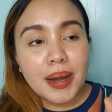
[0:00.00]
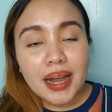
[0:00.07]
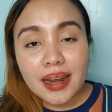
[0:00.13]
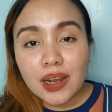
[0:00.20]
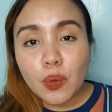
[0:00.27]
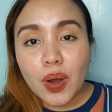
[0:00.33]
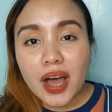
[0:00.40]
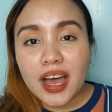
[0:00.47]

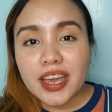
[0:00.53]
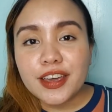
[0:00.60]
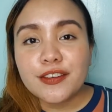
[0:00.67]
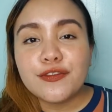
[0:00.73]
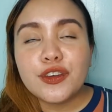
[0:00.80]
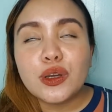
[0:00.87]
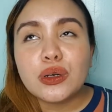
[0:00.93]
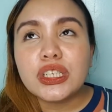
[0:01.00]
Pangalawa,
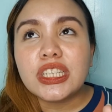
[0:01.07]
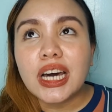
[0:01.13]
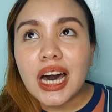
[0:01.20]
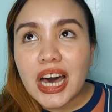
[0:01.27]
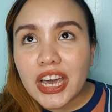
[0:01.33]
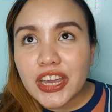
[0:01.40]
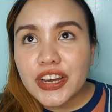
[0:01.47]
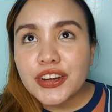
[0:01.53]
if you're
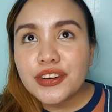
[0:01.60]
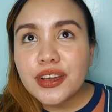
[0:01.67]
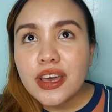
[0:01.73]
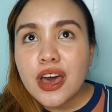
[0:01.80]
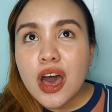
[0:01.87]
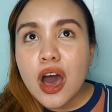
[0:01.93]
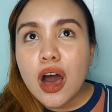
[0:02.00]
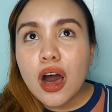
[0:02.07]
tired
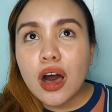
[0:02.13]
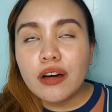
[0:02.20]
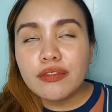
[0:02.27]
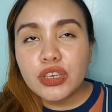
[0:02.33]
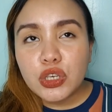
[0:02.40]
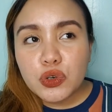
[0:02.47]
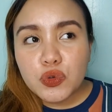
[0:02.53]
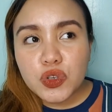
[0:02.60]

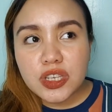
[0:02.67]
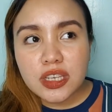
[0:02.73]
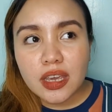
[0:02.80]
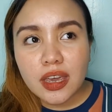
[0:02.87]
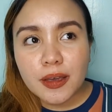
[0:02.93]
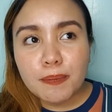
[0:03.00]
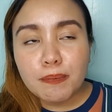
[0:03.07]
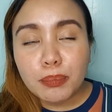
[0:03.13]
of
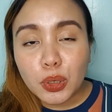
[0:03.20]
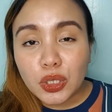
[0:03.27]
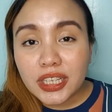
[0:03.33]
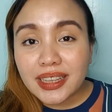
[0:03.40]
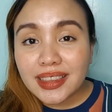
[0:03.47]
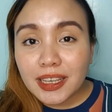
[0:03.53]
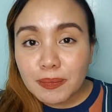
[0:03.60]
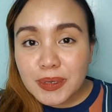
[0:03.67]
using
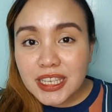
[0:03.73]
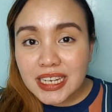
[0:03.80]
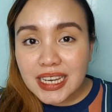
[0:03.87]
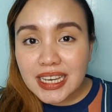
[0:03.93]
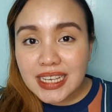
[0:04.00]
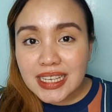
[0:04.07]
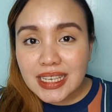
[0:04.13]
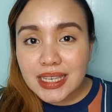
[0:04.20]
bullet
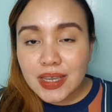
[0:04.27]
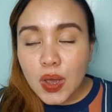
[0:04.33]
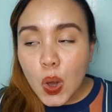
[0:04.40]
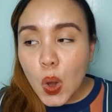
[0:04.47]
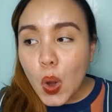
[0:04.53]
lipsticks,